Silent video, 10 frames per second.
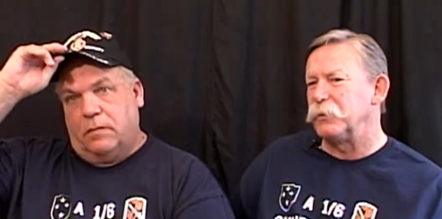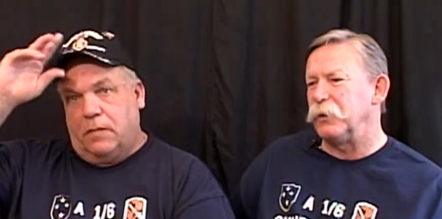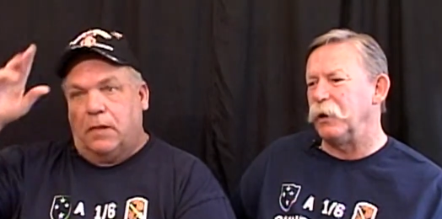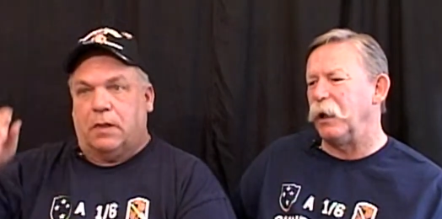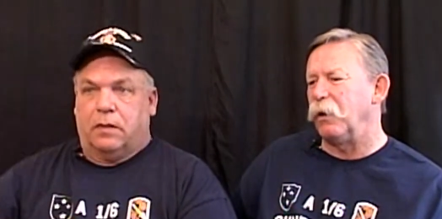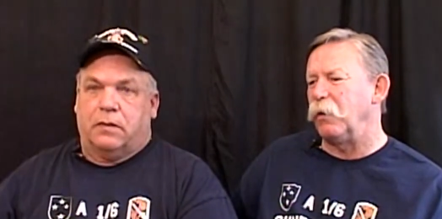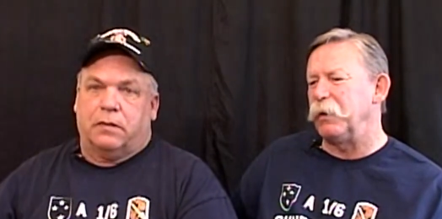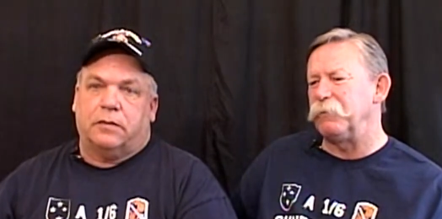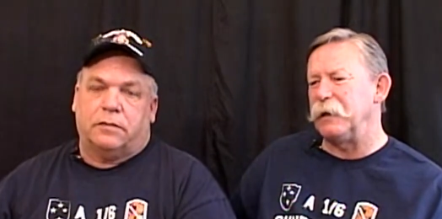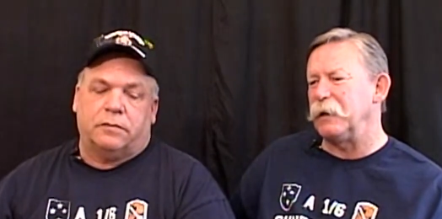Speaker 1: You know,
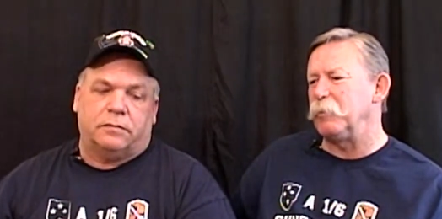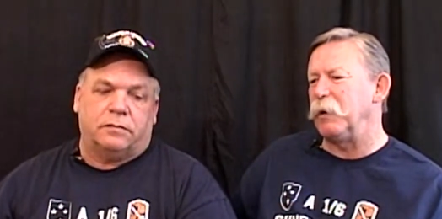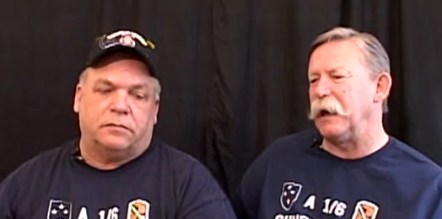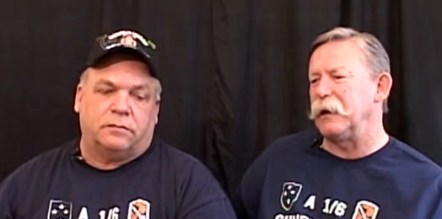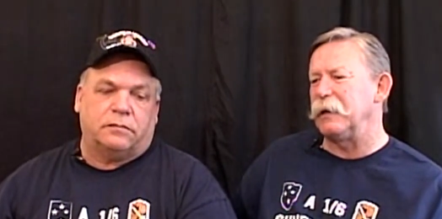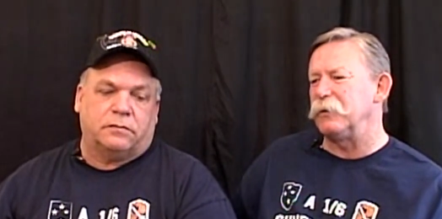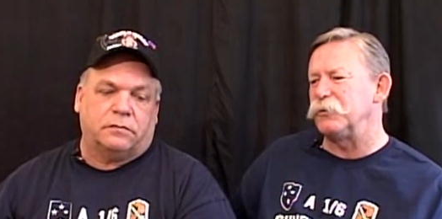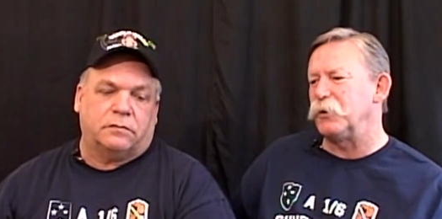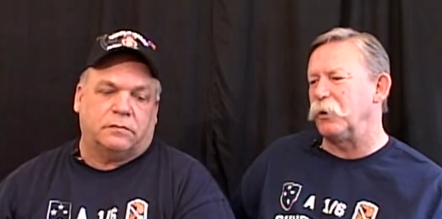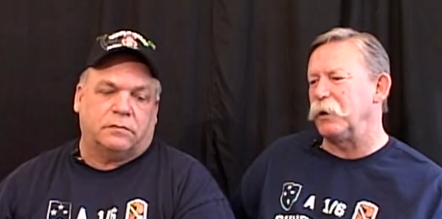if anybody had
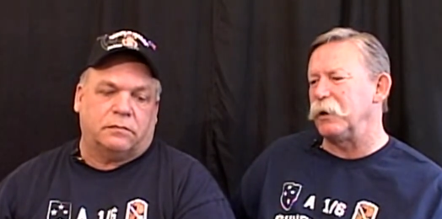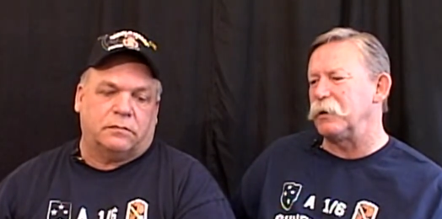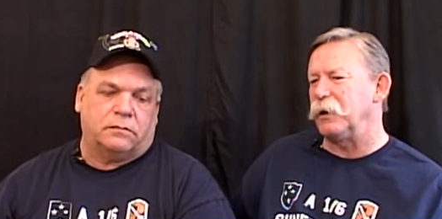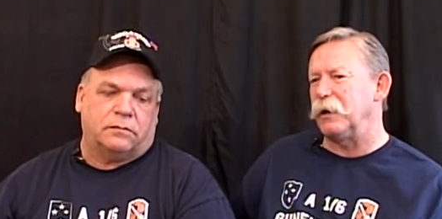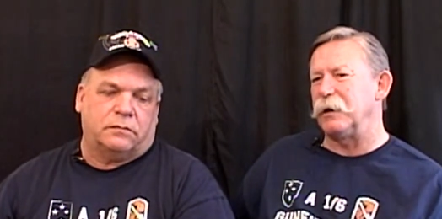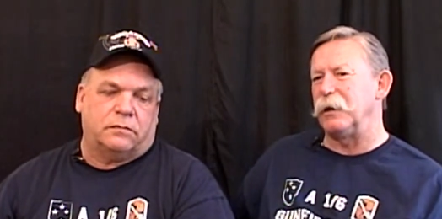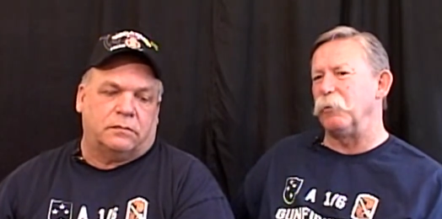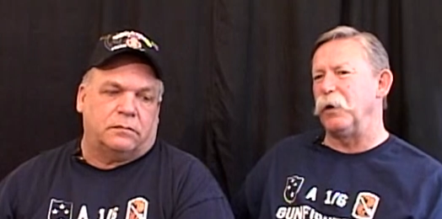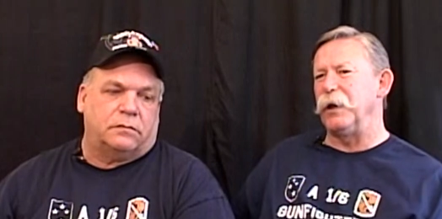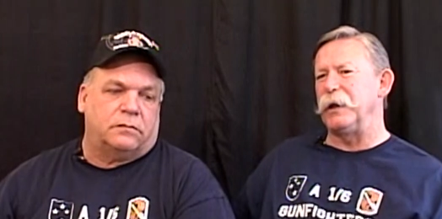started cutting
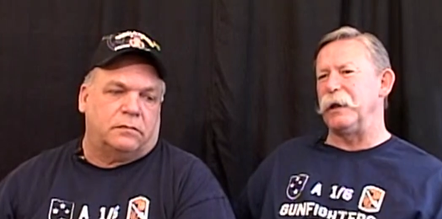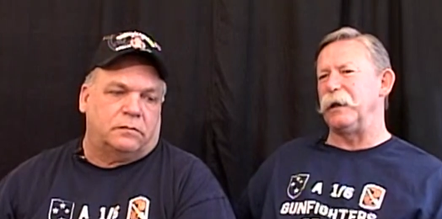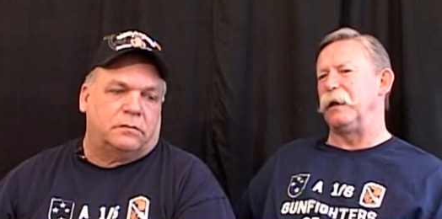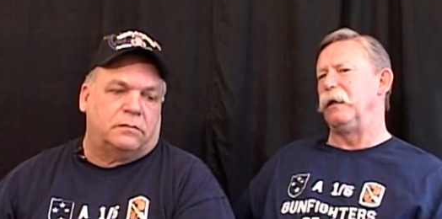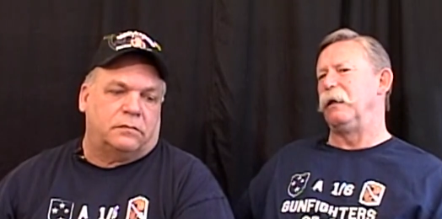and running,